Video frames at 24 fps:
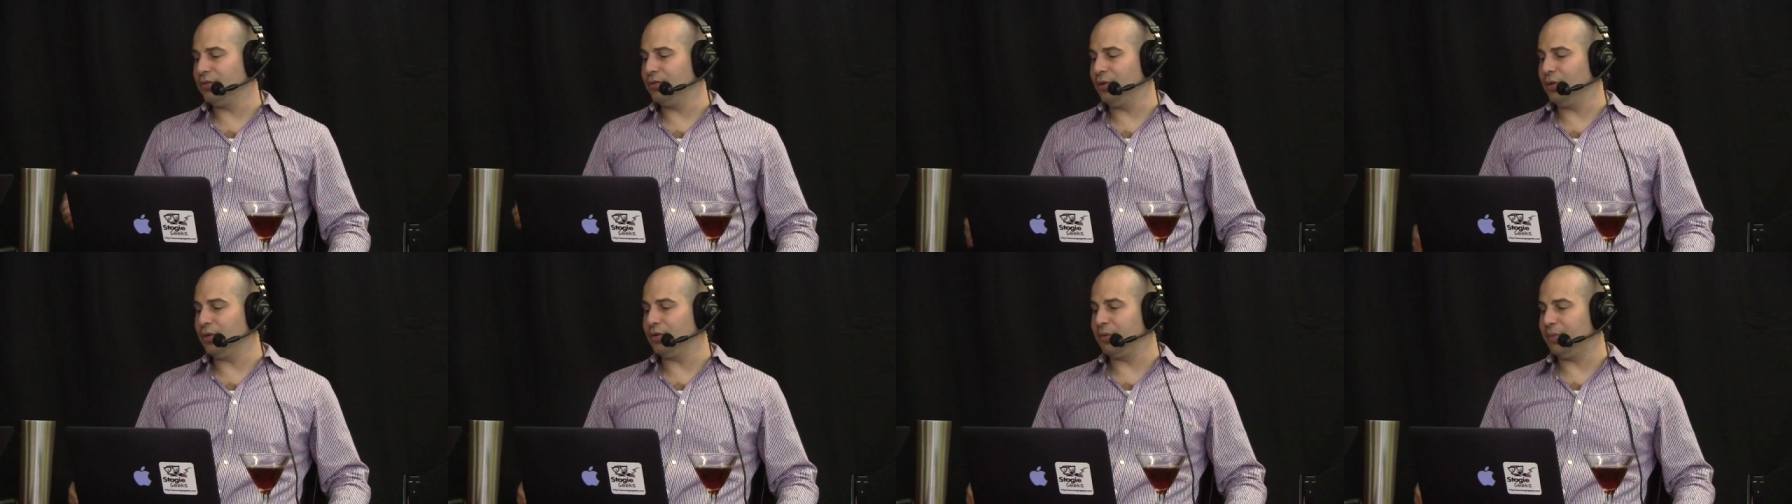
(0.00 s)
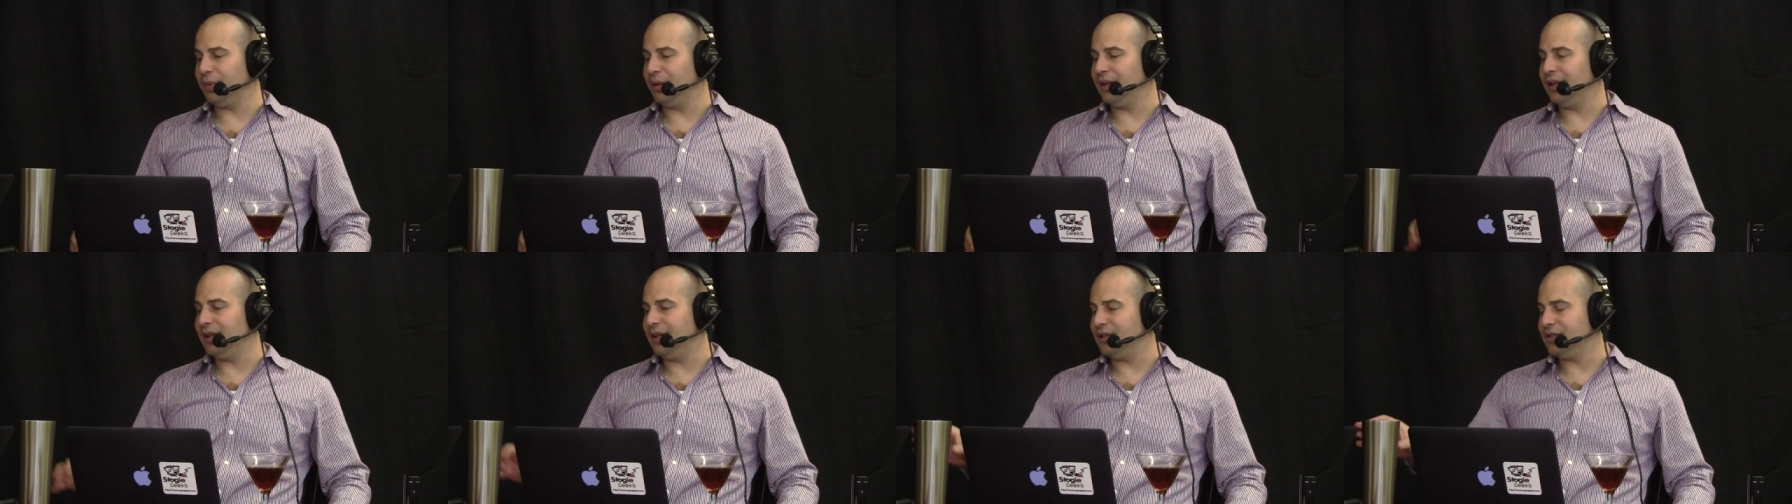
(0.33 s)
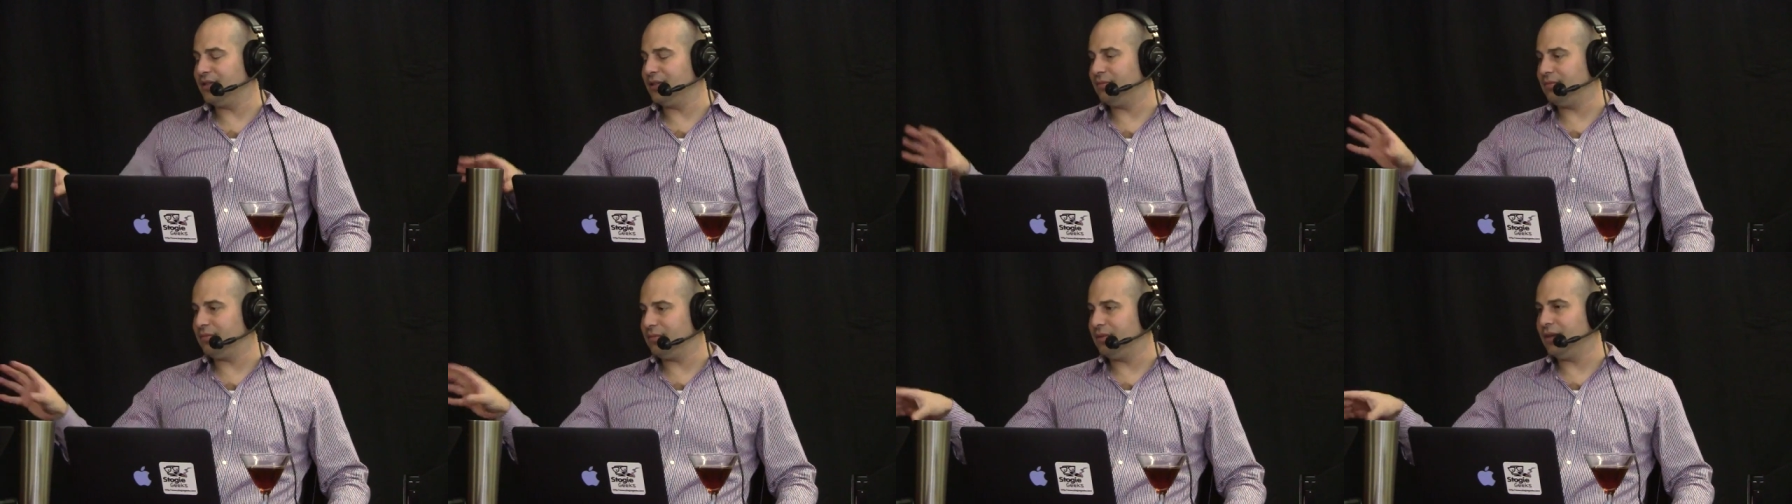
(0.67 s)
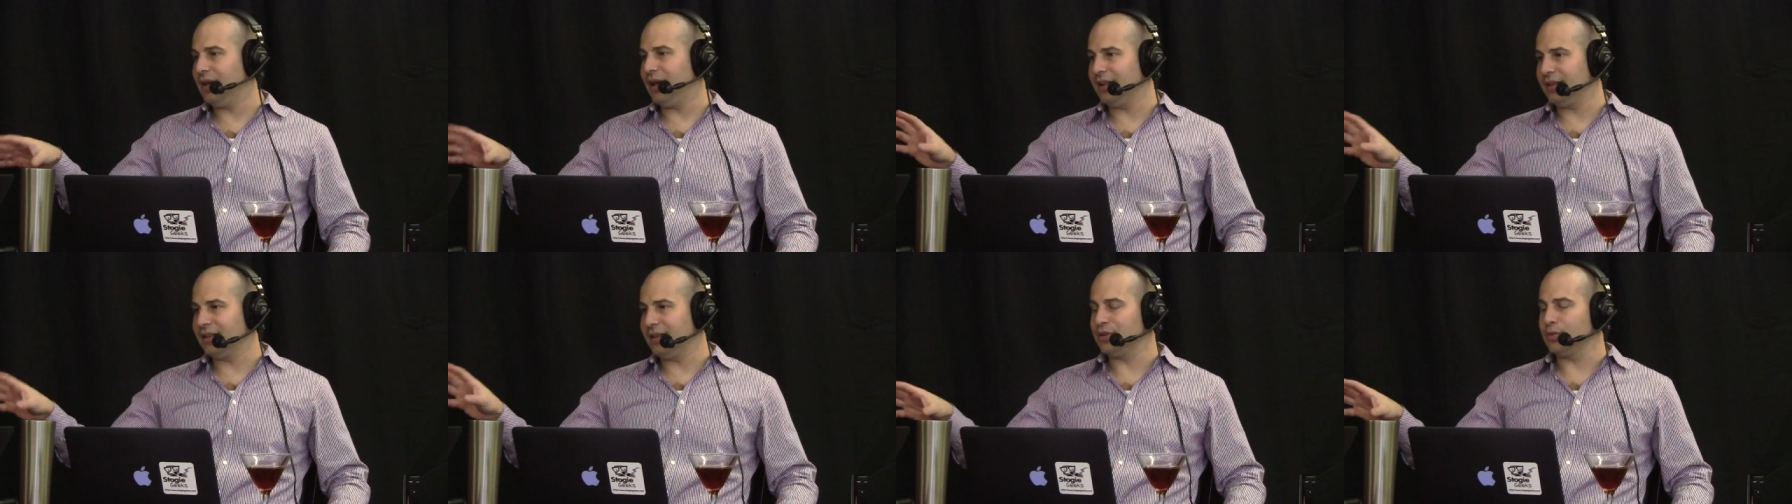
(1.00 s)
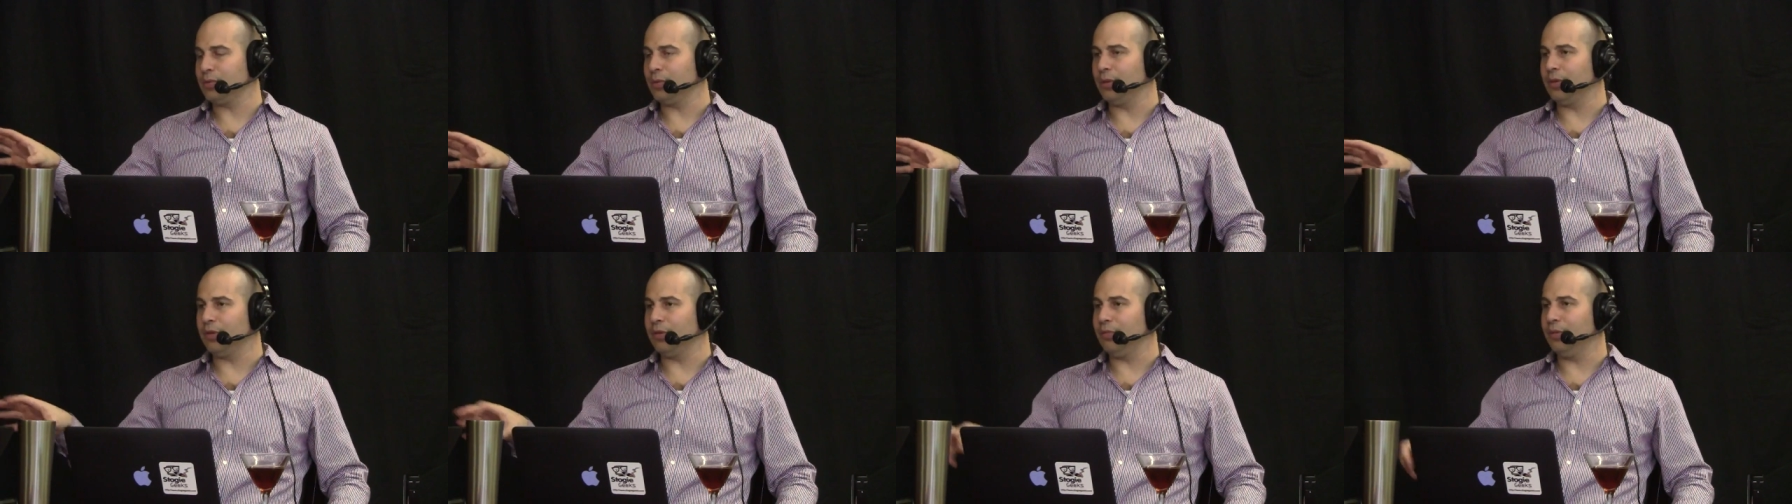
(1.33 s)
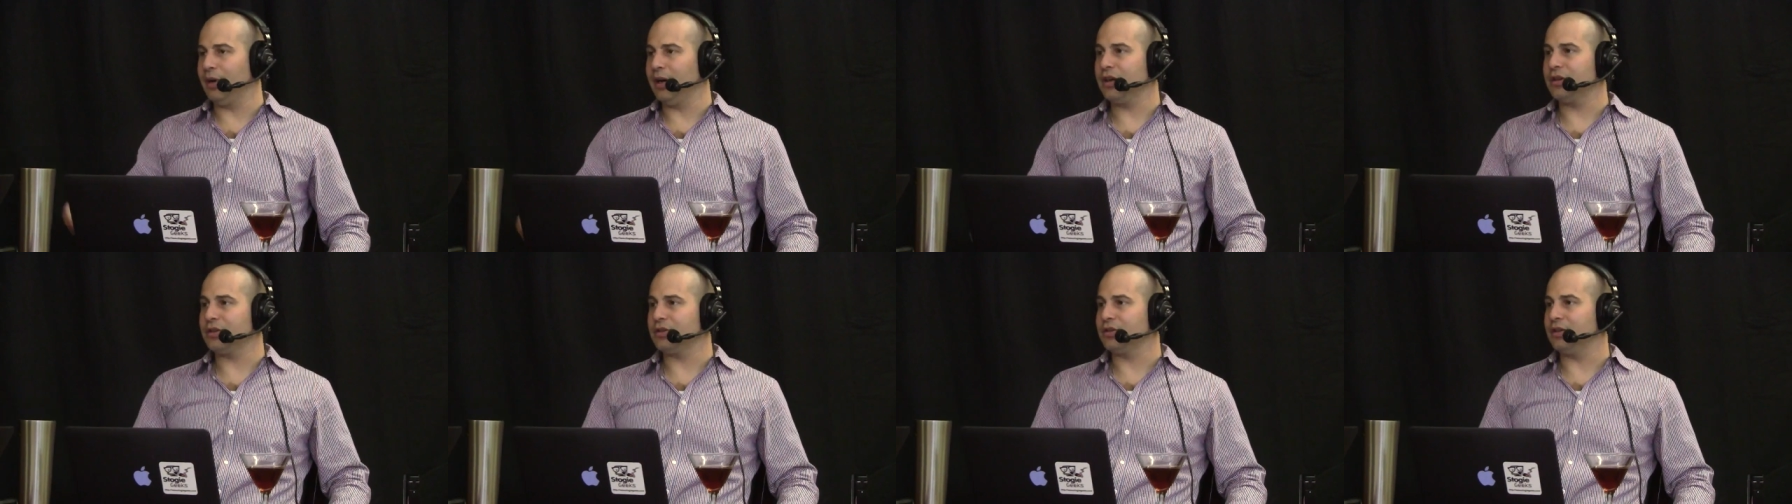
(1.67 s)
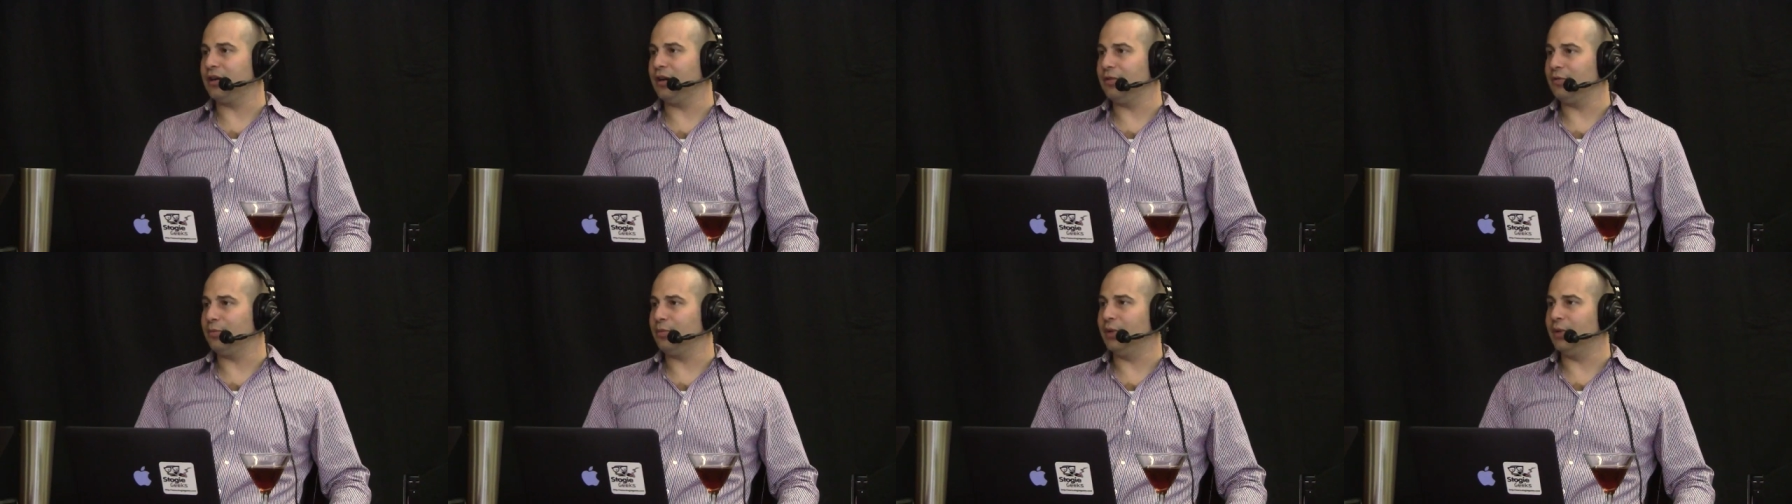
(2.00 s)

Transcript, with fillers: vulnerabilities, and not this one with Microsoft,